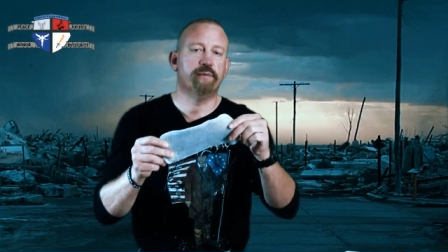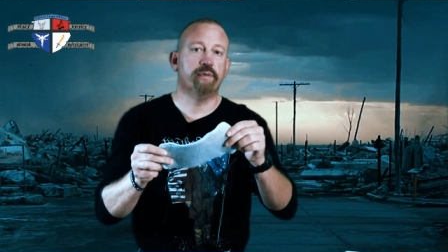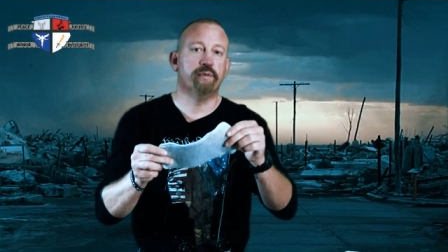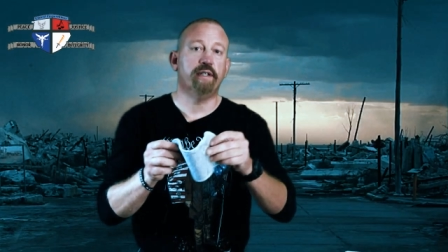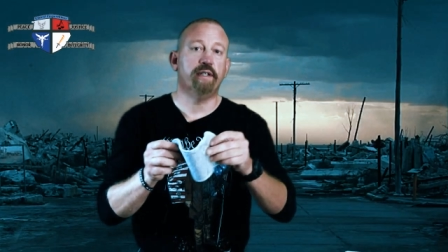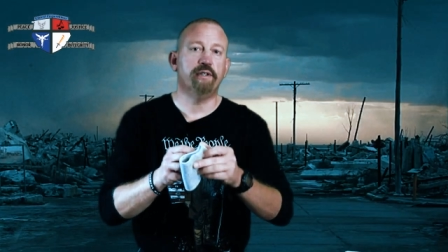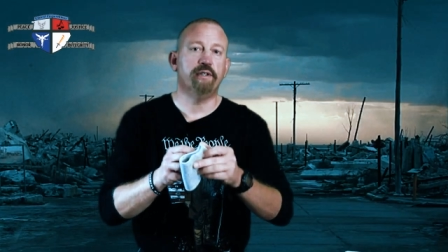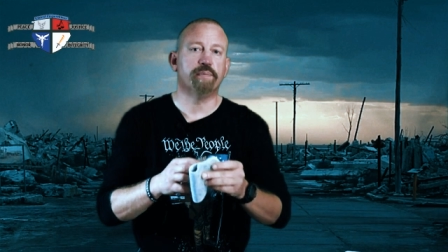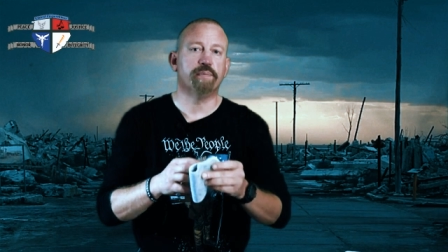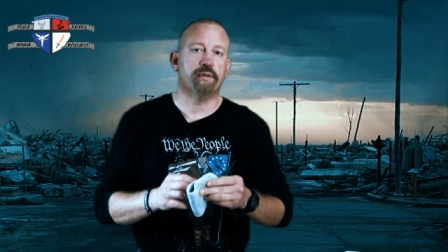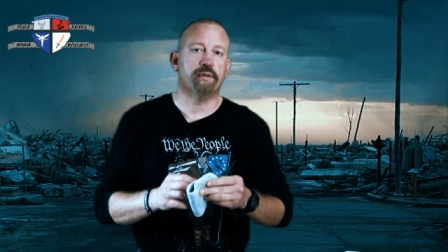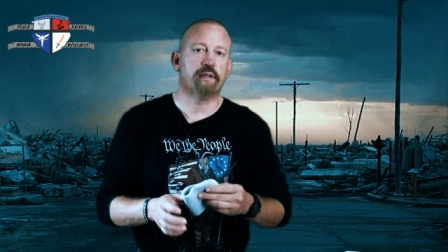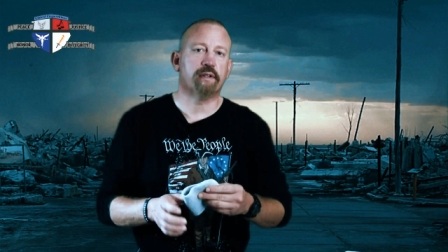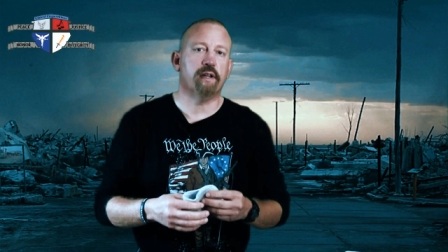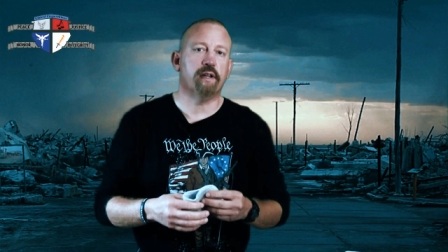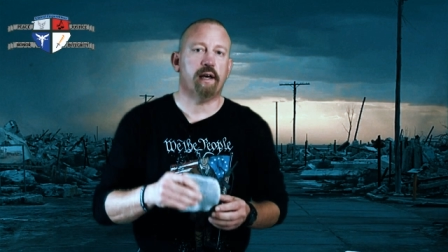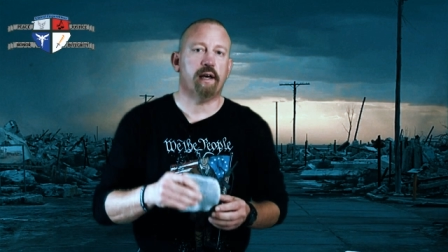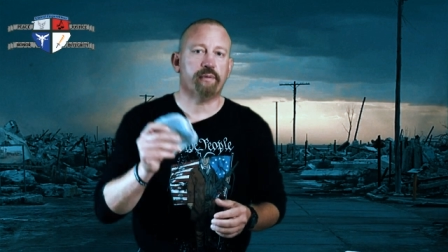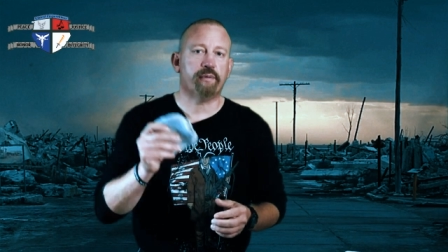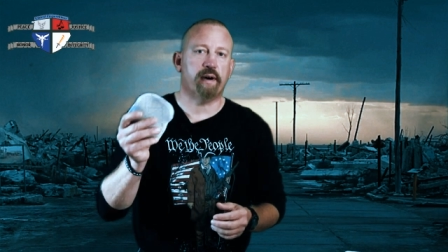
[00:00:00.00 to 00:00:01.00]
reusable
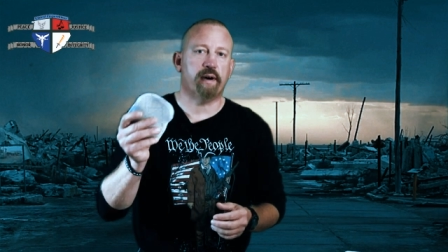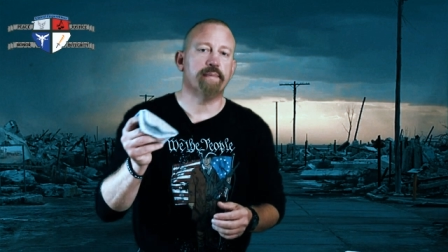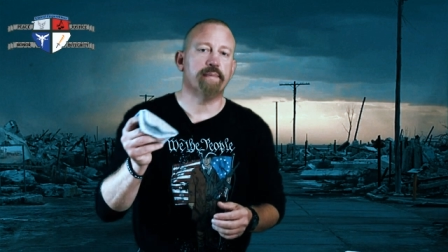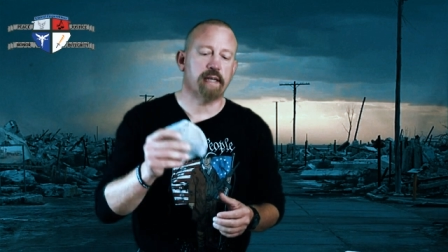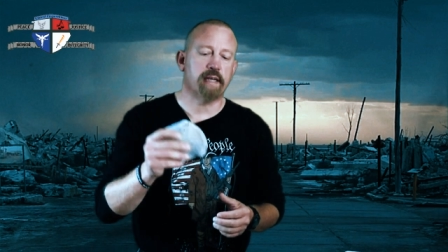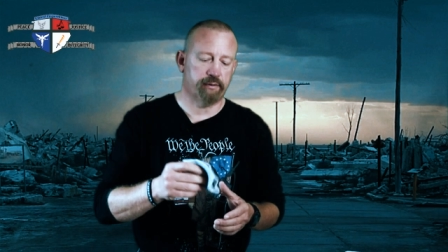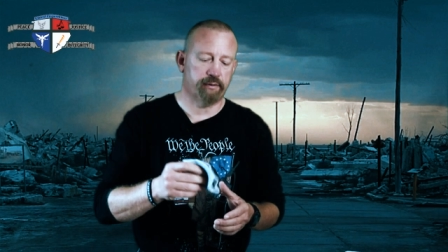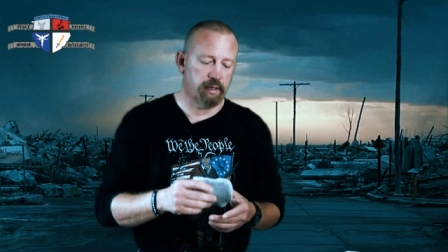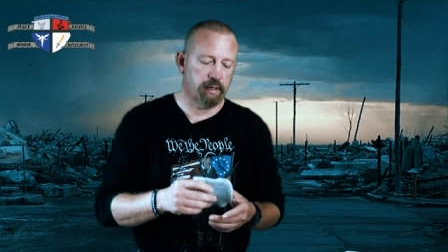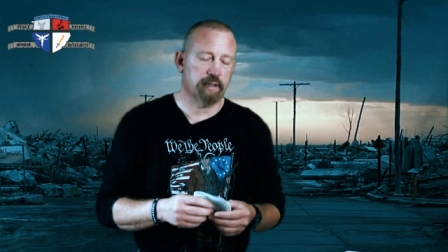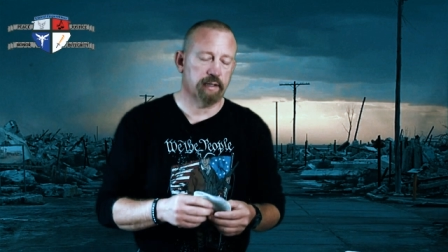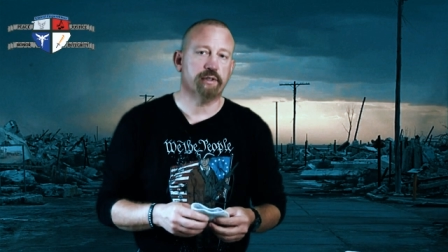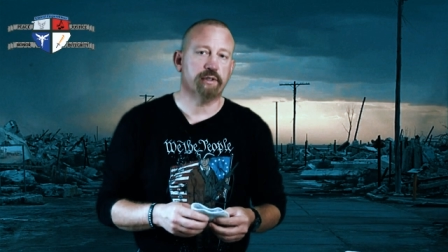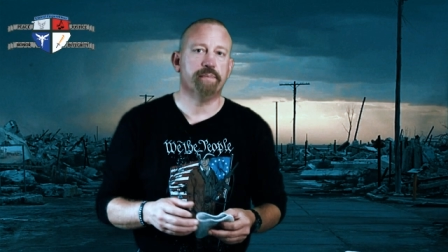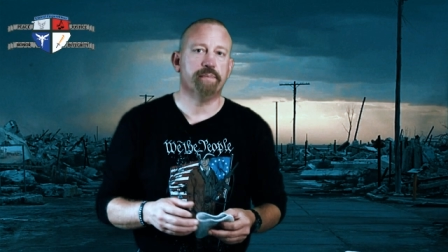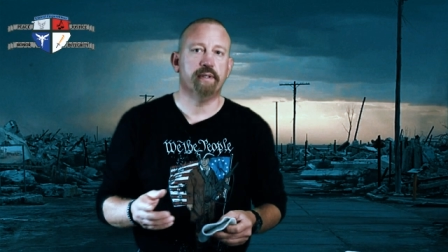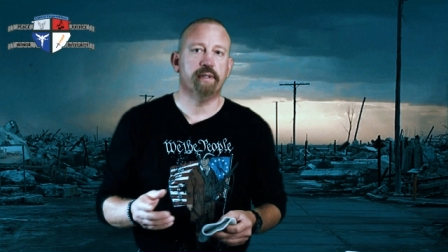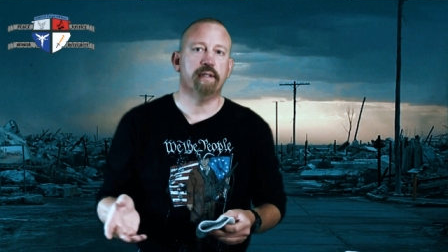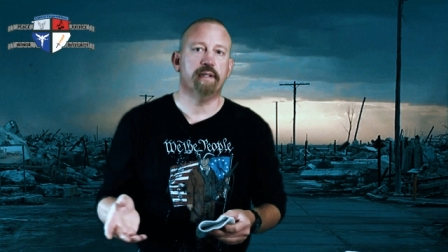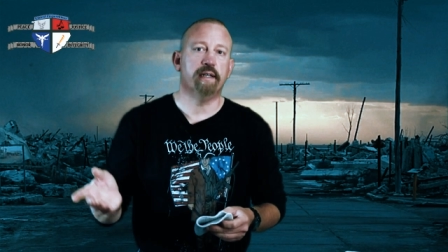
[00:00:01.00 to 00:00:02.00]
cloth wipes, I will also
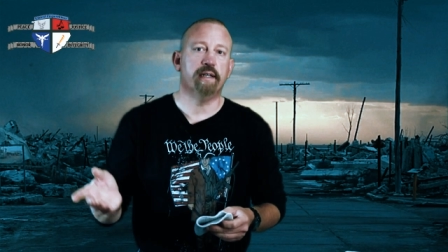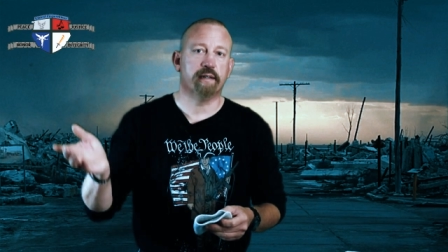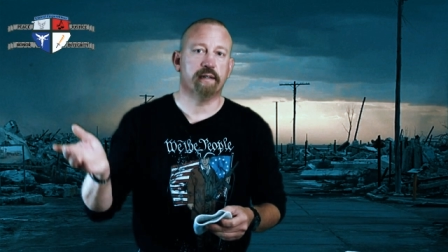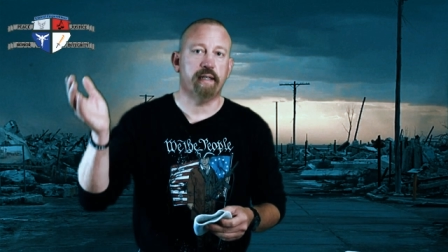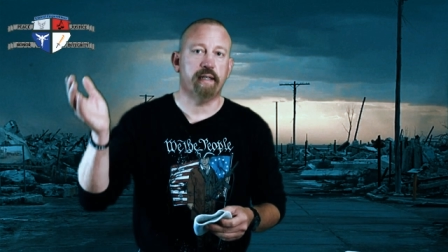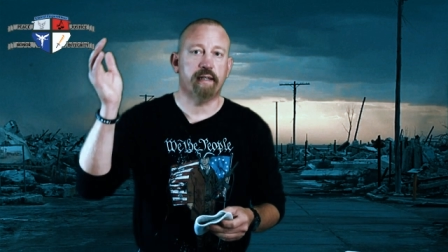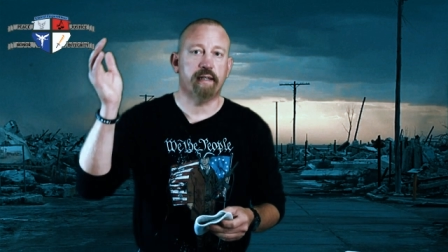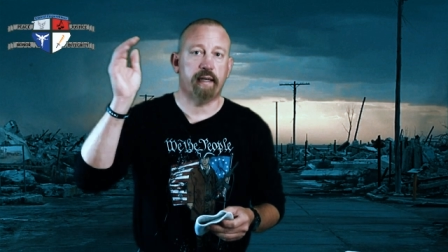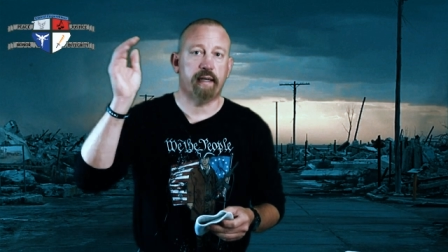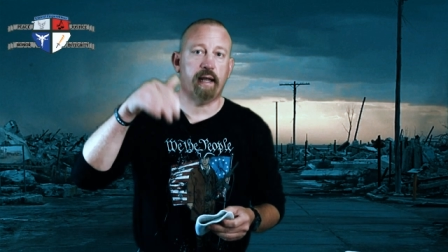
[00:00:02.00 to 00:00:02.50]
put a link